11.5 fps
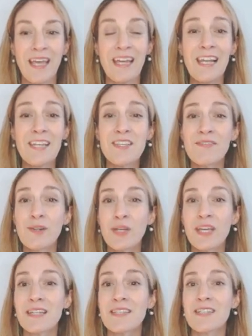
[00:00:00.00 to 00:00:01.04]
Let's have a
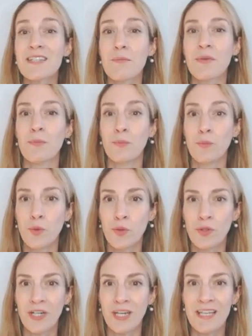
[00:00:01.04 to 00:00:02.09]
look at some
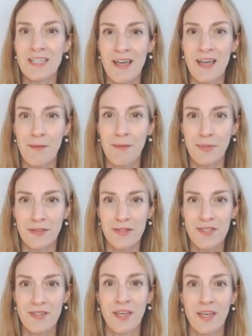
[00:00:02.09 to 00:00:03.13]
more
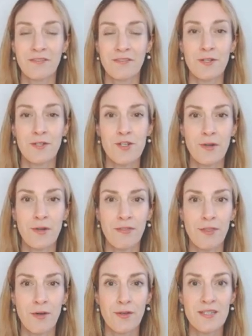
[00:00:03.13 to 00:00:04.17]
examples for
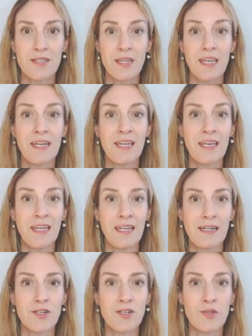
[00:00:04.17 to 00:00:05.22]
triphthongs in
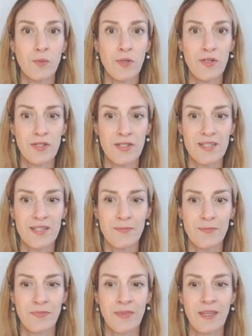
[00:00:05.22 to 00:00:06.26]
English words.
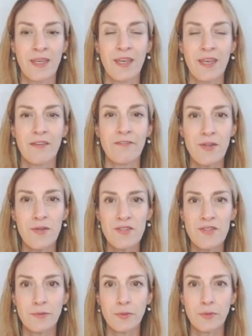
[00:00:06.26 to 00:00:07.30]

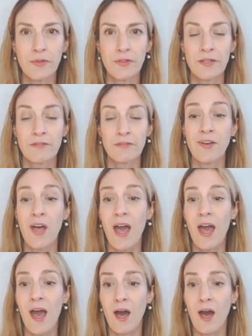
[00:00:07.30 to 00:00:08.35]
First of all, for
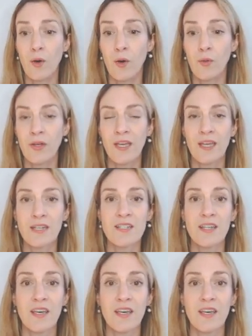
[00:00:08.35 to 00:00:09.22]
ow and